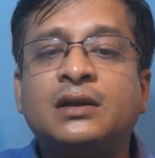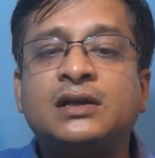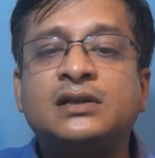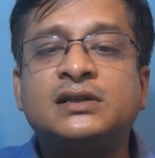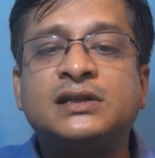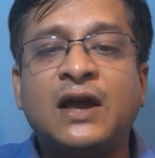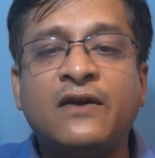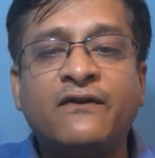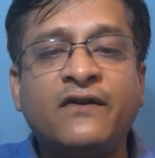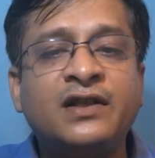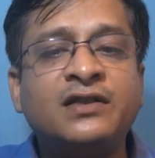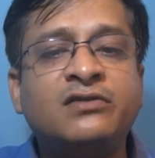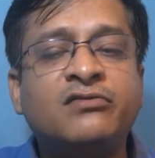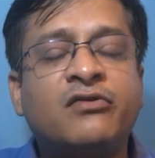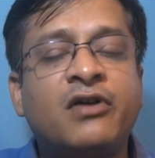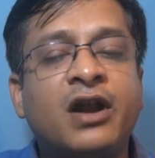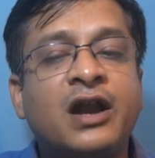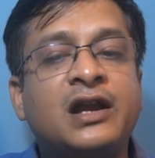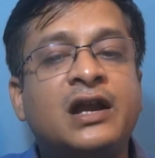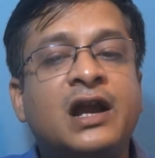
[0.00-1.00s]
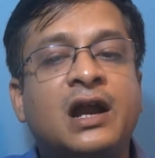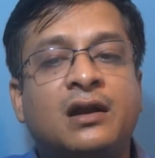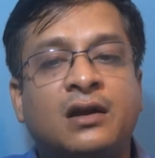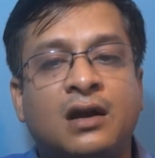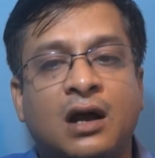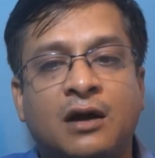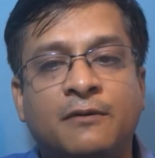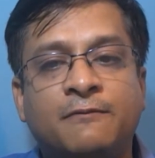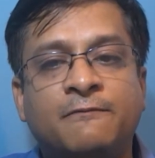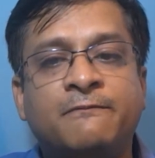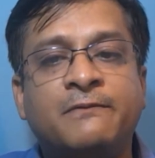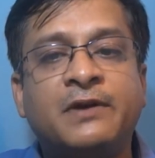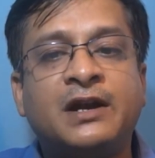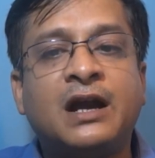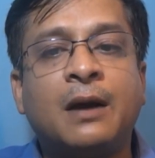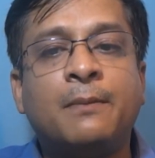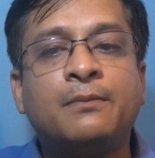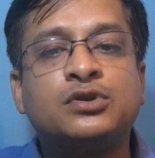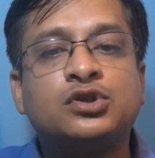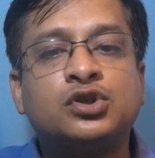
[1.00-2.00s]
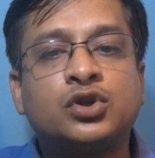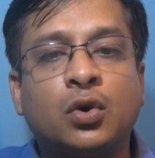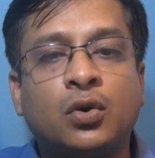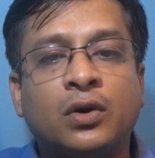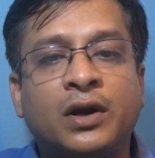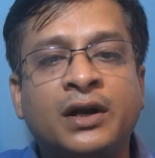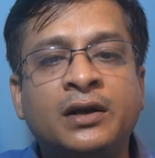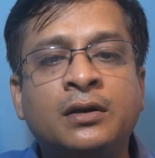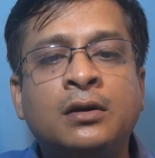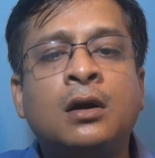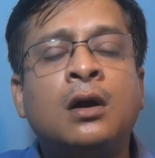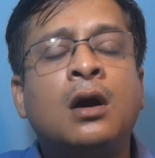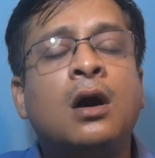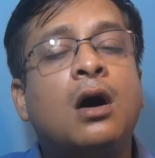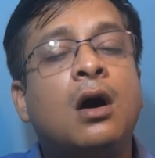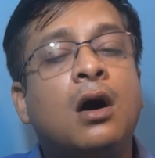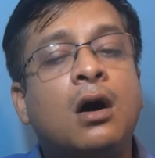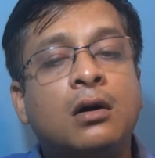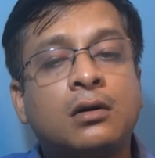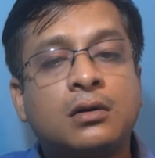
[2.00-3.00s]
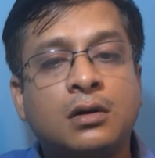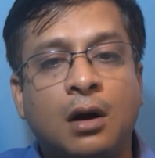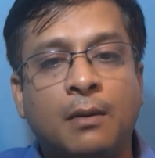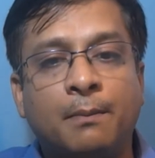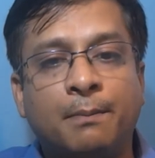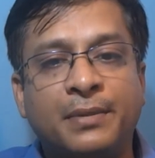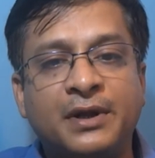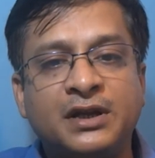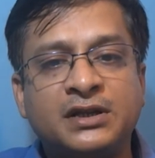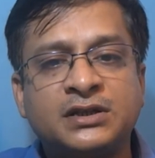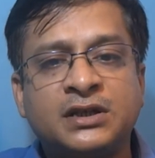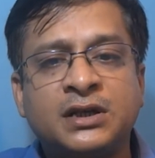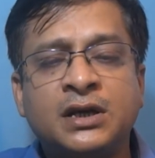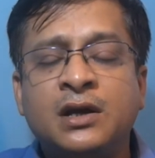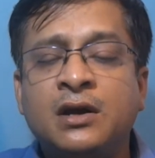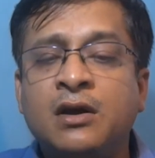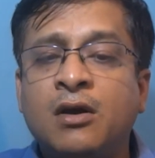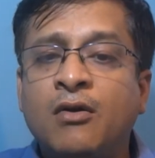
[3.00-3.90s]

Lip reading: the 7th cranial nerve becomes swollen or compressed,